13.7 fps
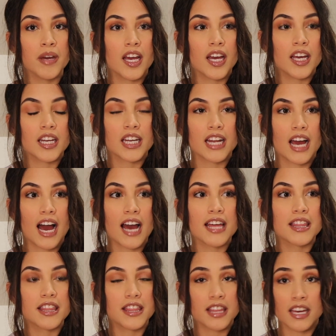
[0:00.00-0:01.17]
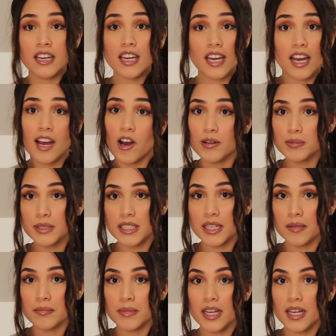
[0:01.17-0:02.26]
and I think it helps him.